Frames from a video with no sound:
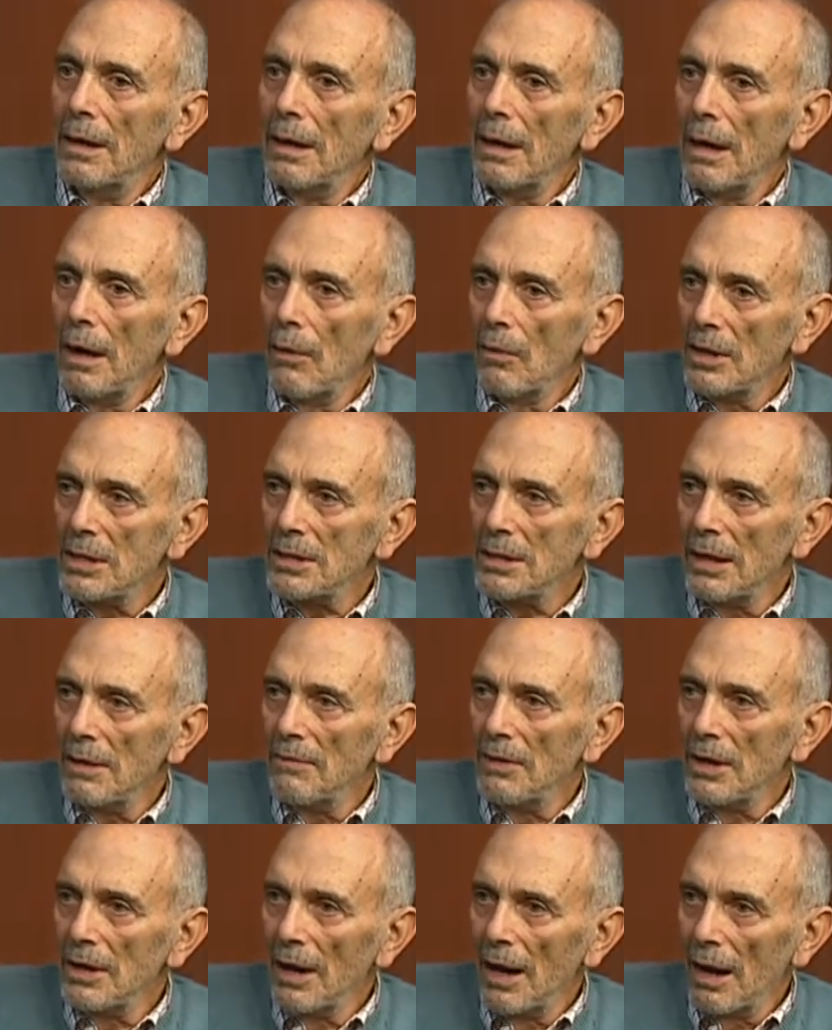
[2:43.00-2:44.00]
He
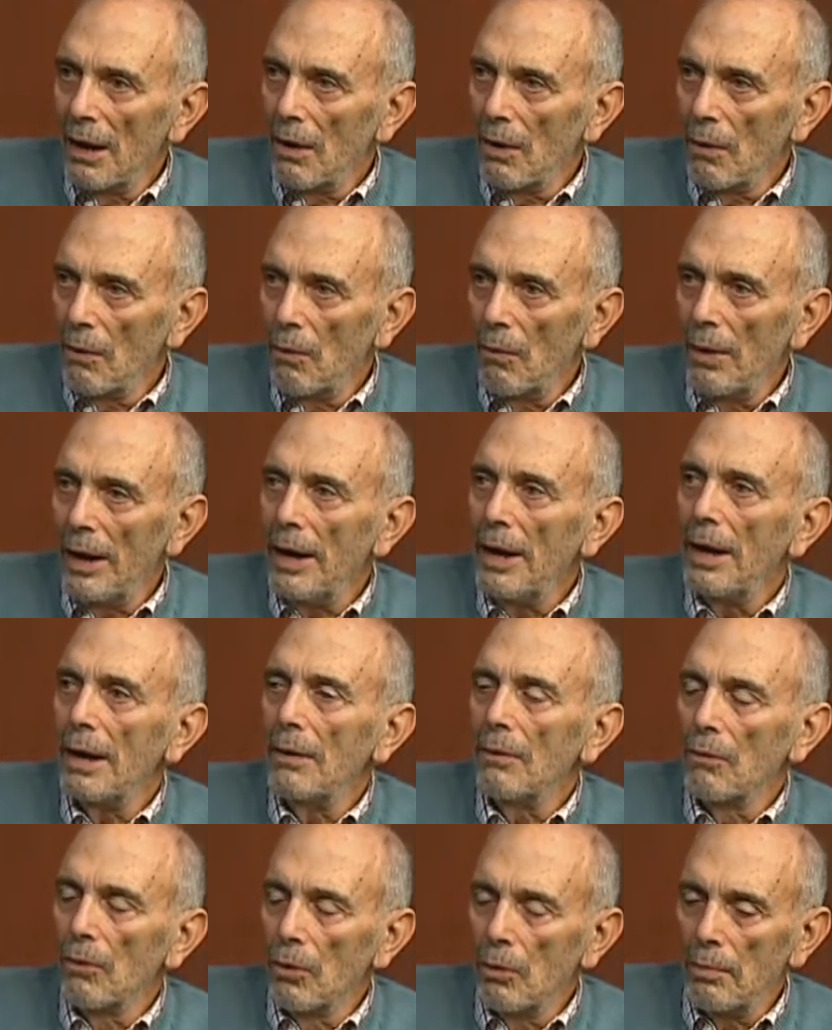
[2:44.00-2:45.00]
received $1 a week,
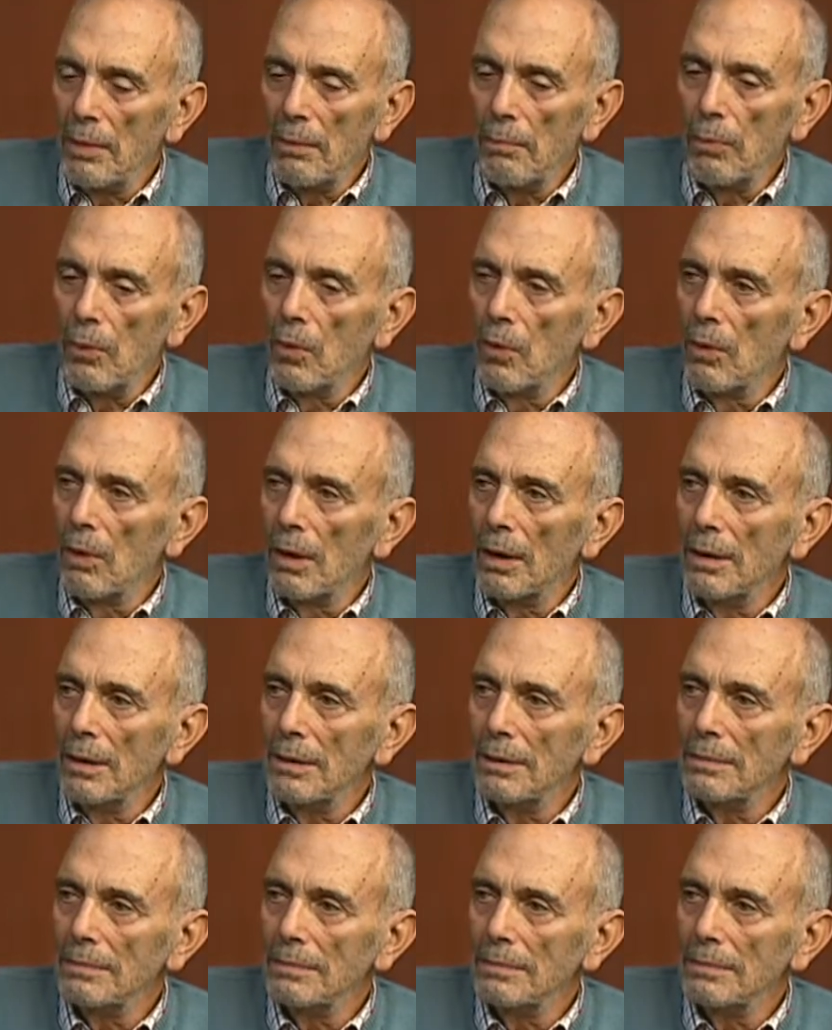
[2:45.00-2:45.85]
room and board.